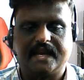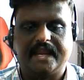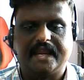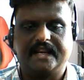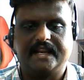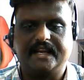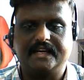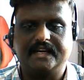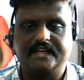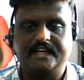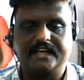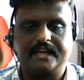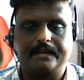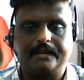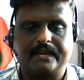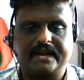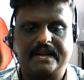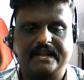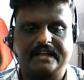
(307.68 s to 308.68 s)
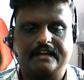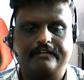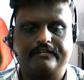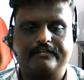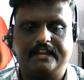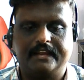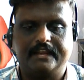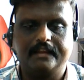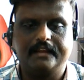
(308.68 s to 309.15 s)
a content, a paragraph
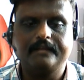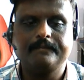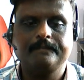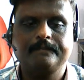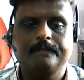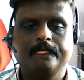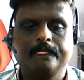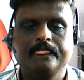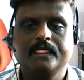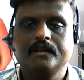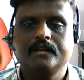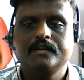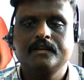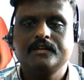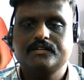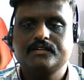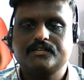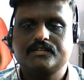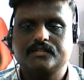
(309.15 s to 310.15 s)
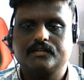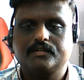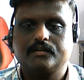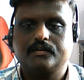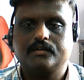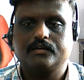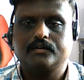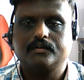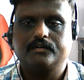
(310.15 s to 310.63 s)
here.
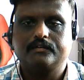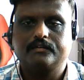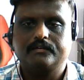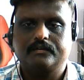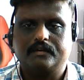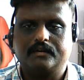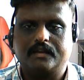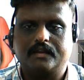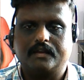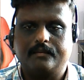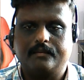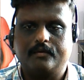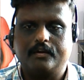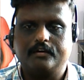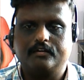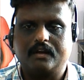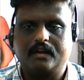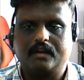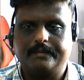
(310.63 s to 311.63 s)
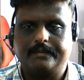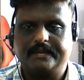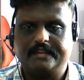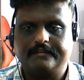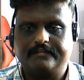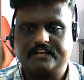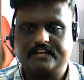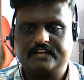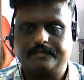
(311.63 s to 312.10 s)
So I'm going to copy the
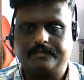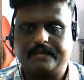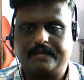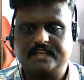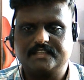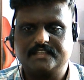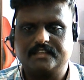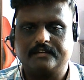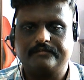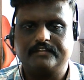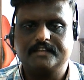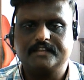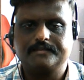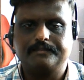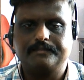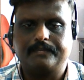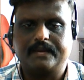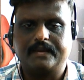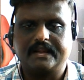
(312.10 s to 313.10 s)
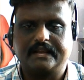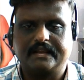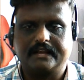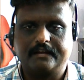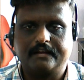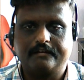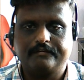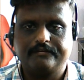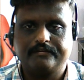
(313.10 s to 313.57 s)
first page of this
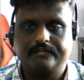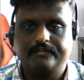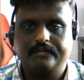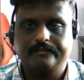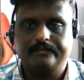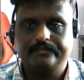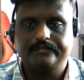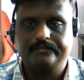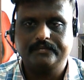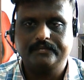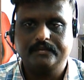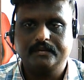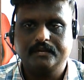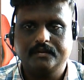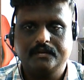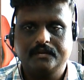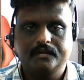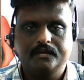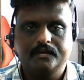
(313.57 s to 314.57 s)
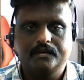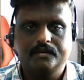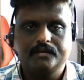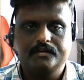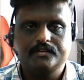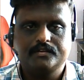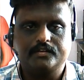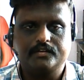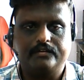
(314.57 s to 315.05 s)
paragraph.
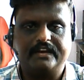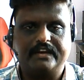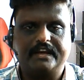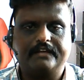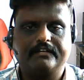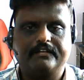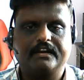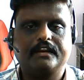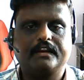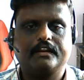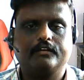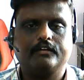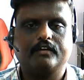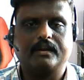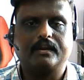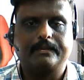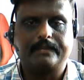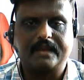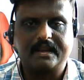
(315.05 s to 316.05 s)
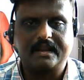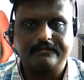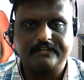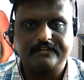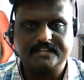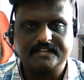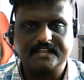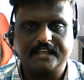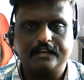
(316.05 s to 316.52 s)
So whenever you are
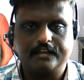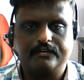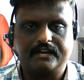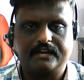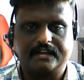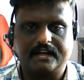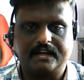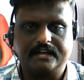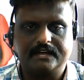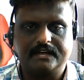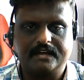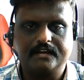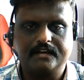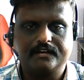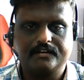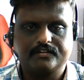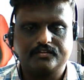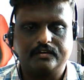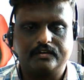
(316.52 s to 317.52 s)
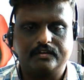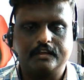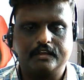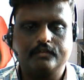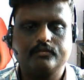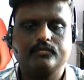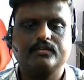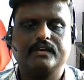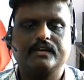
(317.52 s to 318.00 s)
paraphrasing your content, so
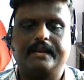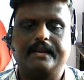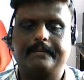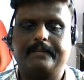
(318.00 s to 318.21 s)
give a